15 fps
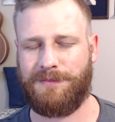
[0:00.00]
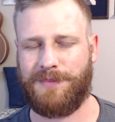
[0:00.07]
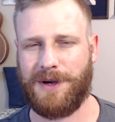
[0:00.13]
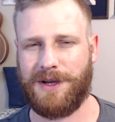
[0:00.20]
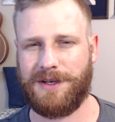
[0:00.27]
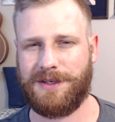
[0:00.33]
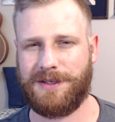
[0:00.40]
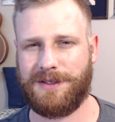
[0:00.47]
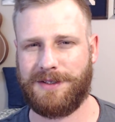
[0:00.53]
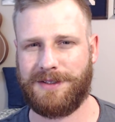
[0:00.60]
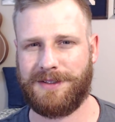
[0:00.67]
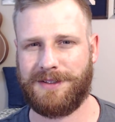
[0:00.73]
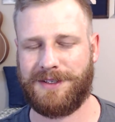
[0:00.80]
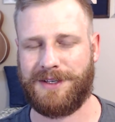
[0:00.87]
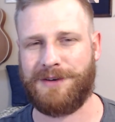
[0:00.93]
But
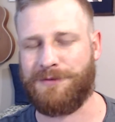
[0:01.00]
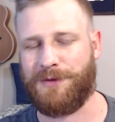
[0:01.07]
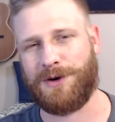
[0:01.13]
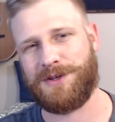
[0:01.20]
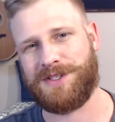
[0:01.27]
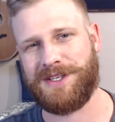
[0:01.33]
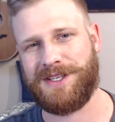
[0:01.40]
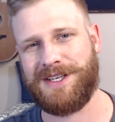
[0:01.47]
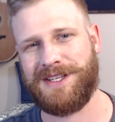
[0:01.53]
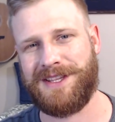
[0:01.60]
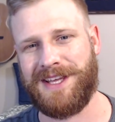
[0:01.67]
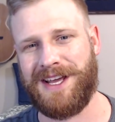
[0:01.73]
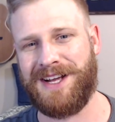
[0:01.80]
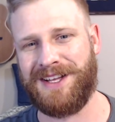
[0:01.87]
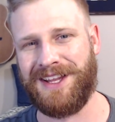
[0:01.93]
conversely,
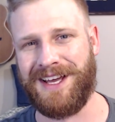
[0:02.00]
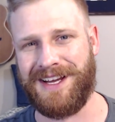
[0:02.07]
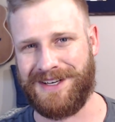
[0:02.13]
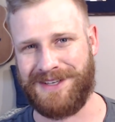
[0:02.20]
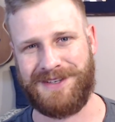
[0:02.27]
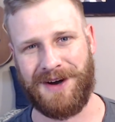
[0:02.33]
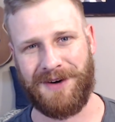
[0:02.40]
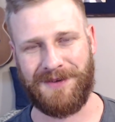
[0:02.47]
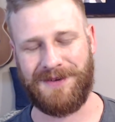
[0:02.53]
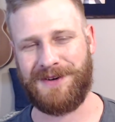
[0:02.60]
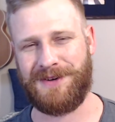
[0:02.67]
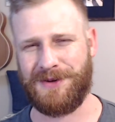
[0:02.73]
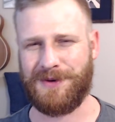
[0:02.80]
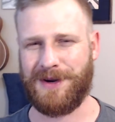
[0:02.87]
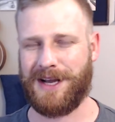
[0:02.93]
they don't
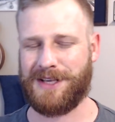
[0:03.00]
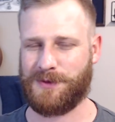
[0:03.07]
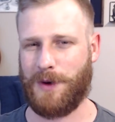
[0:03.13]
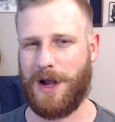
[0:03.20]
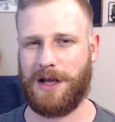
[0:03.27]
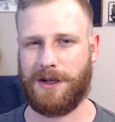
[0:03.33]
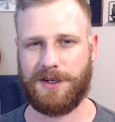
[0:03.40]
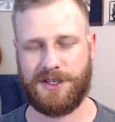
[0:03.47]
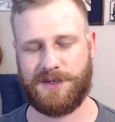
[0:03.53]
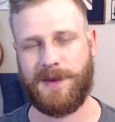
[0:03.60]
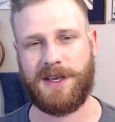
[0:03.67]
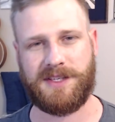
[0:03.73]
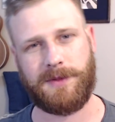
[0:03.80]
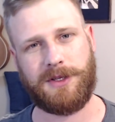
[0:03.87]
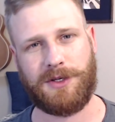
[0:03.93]
do it as well, and it just
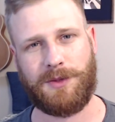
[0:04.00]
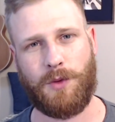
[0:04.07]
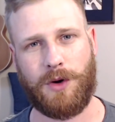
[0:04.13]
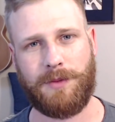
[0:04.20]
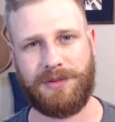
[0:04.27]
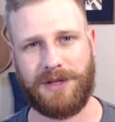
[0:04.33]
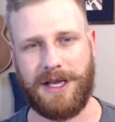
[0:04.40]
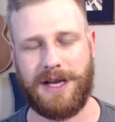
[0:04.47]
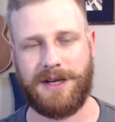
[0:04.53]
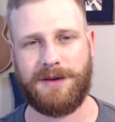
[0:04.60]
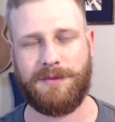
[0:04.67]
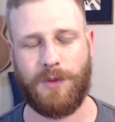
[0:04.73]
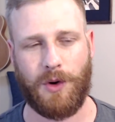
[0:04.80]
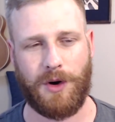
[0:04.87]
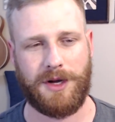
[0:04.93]
makes them a little more bland
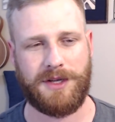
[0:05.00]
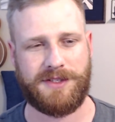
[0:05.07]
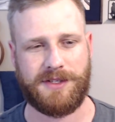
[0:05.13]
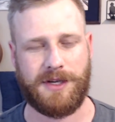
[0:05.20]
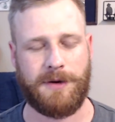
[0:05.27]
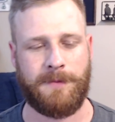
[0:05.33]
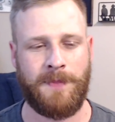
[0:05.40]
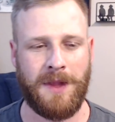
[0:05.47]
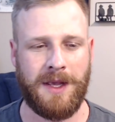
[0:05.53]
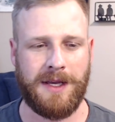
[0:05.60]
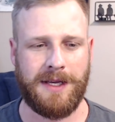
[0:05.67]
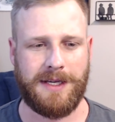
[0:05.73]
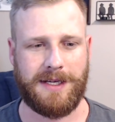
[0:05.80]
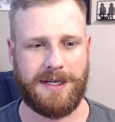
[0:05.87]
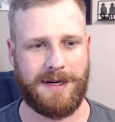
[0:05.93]
and boring. So
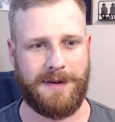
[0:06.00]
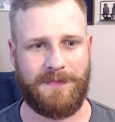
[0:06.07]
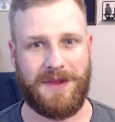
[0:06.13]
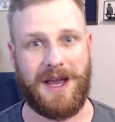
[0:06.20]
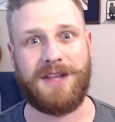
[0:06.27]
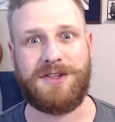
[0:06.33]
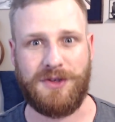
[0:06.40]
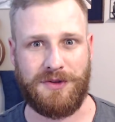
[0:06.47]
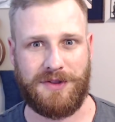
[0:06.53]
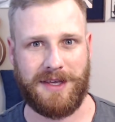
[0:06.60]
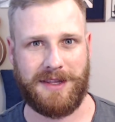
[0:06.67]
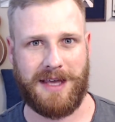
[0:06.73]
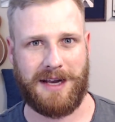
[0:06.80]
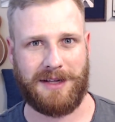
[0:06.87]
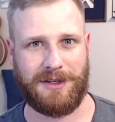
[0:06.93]
I do
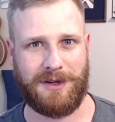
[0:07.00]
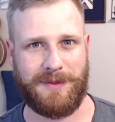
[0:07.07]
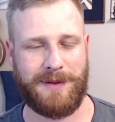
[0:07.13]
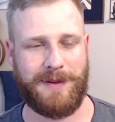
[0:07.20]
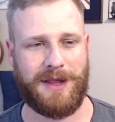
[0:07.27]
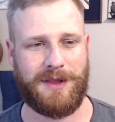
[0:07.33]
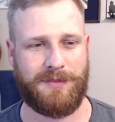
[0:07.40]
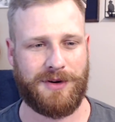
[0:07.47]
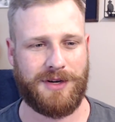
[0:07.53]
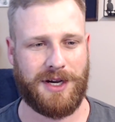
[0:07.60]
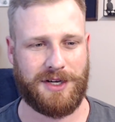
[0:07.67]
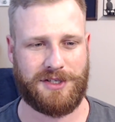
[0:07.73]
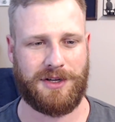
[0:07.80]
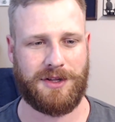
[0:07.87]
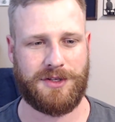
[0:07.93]
think that a little bit about the
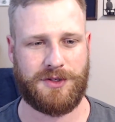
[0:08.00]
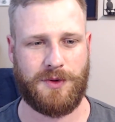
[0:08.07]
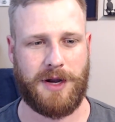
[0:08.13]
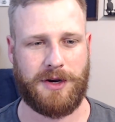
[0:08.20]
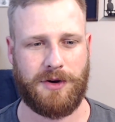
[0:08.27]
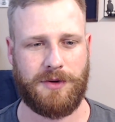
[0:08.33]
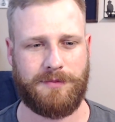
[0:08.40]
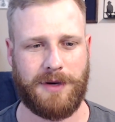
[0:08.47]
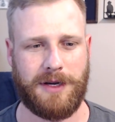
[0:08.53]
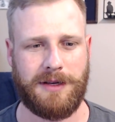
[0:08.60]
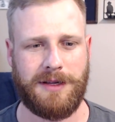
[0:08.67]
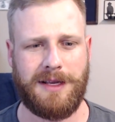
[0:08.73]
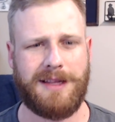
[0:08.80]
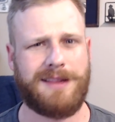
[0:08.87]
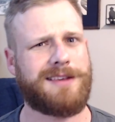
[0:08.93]
production on this record,
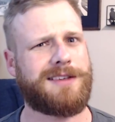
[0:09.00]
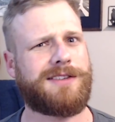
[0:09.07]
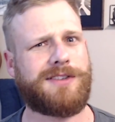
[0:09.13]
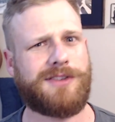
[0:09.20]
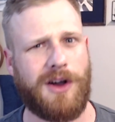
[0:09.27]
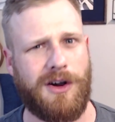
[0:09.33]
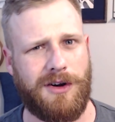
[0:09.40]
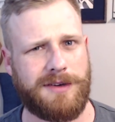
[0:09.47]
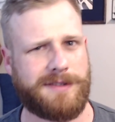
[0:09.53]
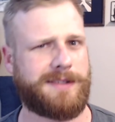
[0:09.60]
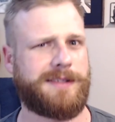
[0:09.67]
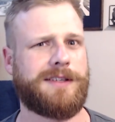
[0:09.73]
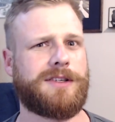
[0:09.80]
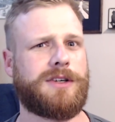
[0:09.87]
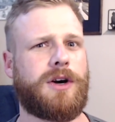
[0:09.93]
but the
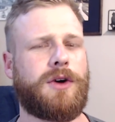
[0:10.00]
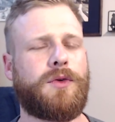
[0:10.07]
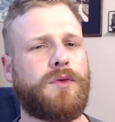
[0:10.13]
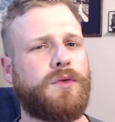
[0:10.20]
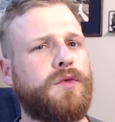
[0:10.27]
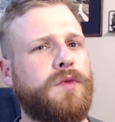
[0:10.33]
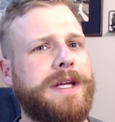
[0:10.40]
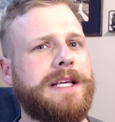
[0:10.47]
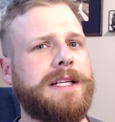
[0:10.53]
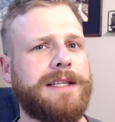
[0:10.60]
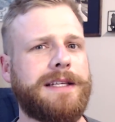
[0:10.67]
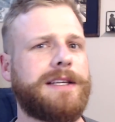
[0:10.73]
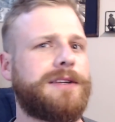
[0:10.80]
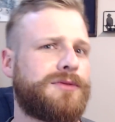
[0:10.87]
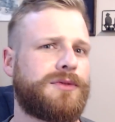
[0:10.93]
songs here are
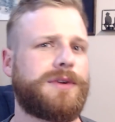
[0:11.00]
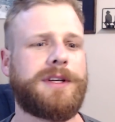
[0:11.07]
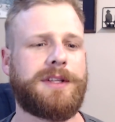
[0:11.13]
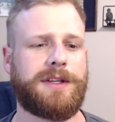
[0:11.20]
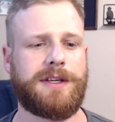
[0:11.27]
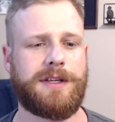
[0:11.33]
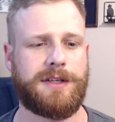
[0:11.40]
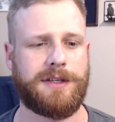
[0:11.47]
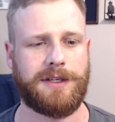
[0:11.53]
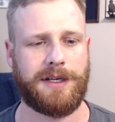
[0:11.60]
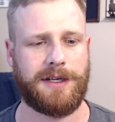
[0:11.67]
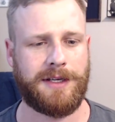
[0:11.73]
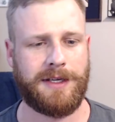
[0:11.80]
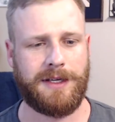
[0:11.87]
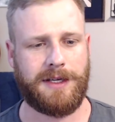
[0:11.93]
really, really
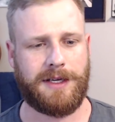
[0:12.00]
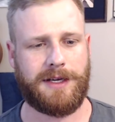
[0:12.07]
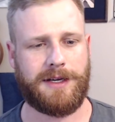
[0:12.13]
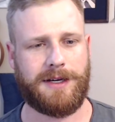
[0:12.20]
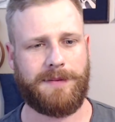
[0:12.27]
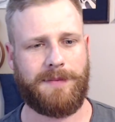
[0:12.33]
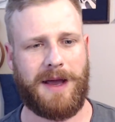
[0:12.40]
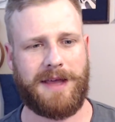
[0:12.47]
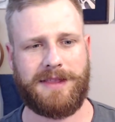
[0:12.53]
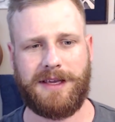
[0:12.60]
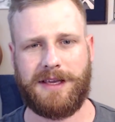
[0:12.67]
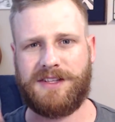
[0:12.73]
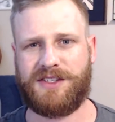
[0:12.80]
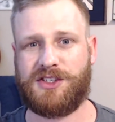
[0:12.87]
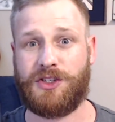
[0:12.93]
good. I
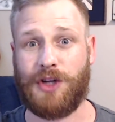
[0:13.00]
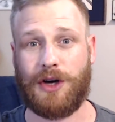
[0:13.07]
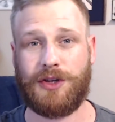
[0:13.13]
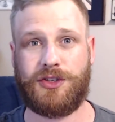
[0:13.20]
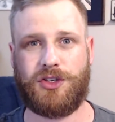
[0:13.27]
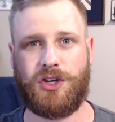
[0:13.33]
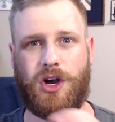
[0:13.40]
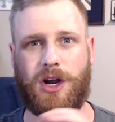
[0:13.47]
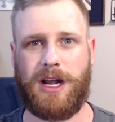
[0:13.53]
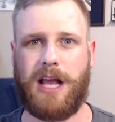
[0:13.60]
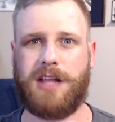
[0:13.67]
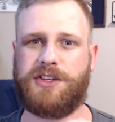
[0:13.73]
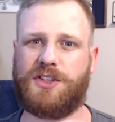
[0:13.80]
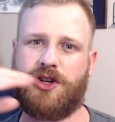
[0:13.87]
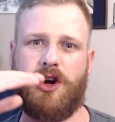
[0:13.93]
think it starts strong and
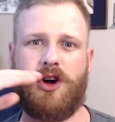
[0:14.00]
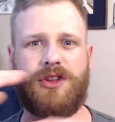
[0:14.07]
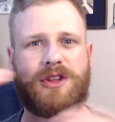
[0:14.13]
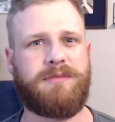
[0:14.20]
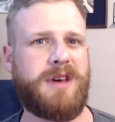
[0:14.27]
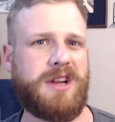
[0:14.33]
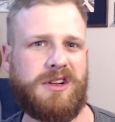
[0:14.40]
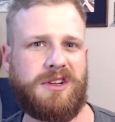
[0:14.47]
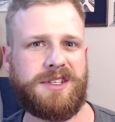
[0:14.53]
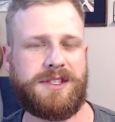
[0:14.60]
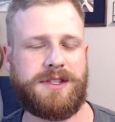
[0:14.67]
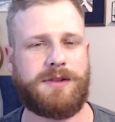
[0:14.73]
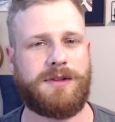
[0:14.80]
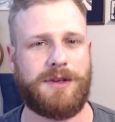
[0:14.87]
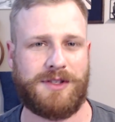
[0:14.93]
ends strong. The middle
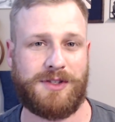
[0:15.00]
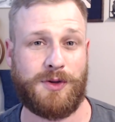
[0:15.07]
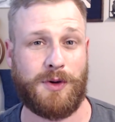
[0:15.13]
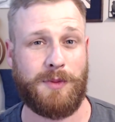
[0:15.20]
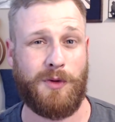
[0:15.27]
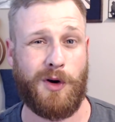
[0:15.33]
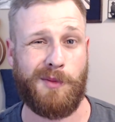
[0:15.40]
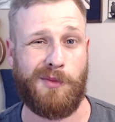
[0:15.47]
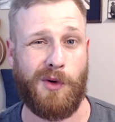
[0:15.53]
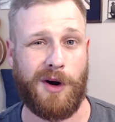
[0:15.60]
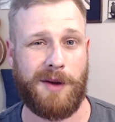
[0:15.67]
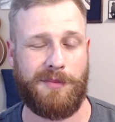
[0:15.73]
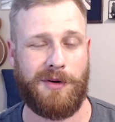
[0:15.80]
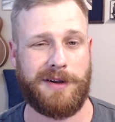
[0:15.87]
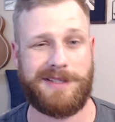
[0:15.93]
is the sort of more
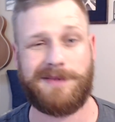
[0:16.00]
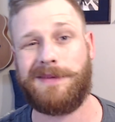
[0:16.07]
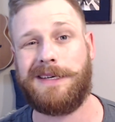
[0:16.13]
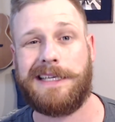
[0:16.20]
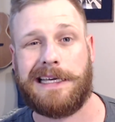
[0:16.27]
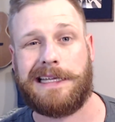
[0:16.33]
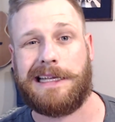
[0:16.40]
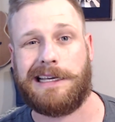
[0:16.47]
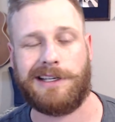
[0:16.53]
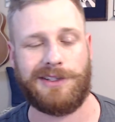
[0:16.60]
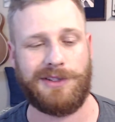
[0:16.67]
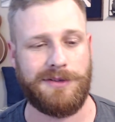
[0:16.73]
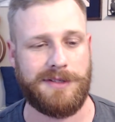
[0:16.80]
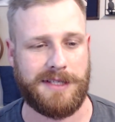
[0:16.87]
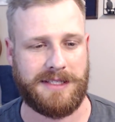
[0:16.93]
boring part to me, and that
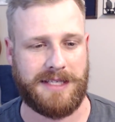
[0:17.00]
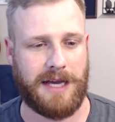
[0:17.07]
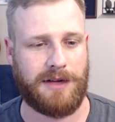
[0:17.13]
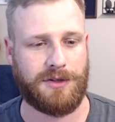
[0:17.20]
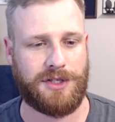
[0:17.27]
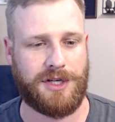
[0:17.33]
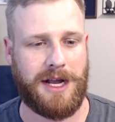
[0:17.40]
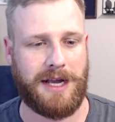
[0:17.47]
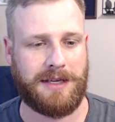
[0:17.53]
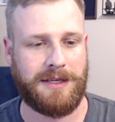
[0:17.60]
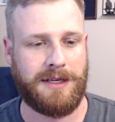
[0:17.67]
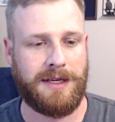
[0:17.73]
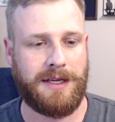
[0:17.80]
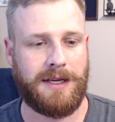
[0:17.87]
includes the title track.